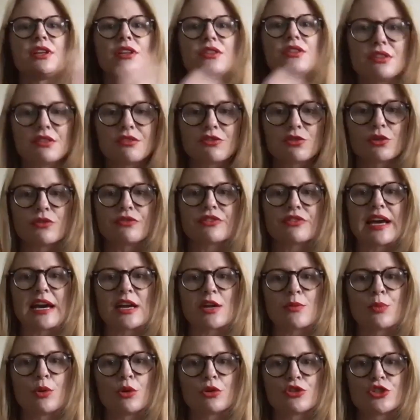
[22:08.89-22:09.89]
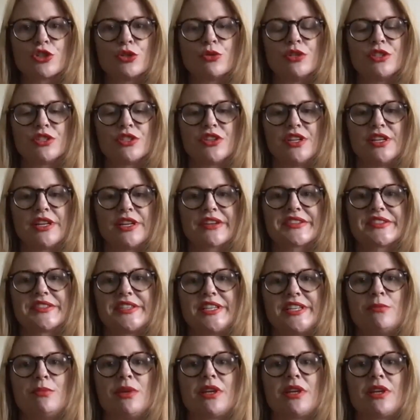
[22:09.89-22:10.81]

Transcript: to sort of catapult you into the next scene,